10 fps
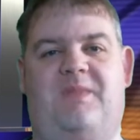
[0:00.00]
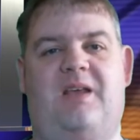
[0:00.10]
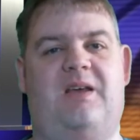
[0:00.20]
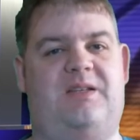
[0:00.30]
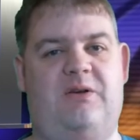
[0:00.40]

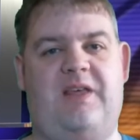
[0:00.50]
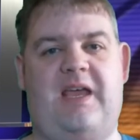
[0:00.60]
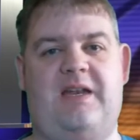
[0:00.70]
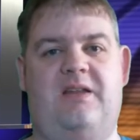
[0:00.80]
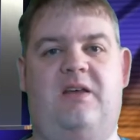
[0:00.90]
Until
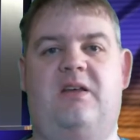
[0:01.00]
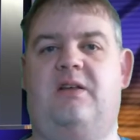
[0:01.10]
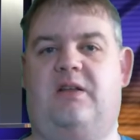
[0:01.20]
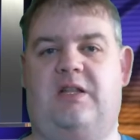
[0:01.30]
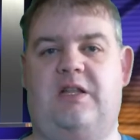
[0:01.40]
then,
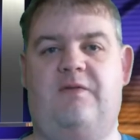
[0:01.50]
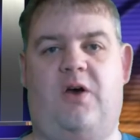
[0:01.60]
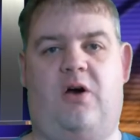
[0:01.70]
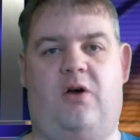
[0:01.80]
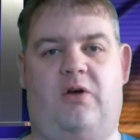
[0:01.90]
live
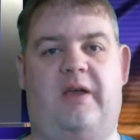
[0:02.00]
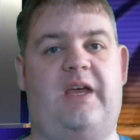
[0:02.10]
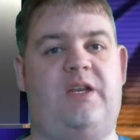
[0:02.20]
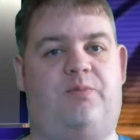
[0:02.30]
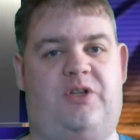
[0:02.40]
long
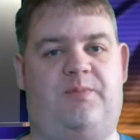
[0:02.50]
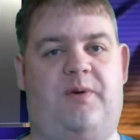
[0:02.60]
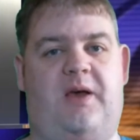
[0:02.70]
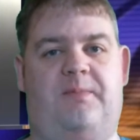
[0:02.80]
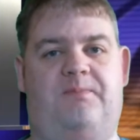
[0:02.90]
and
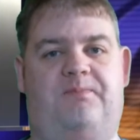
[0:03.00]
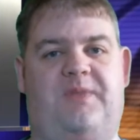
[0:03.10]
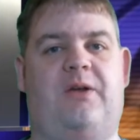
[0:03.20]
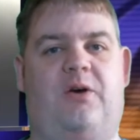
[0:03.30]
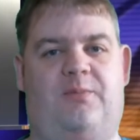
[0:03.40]
prosper,
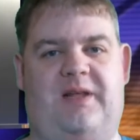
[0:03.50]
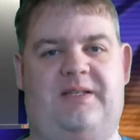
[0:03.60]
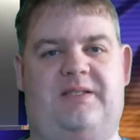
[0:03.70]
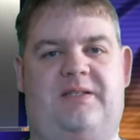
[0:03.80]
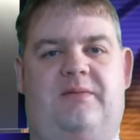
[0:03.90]
and God
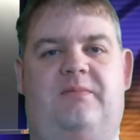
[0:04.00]
bless.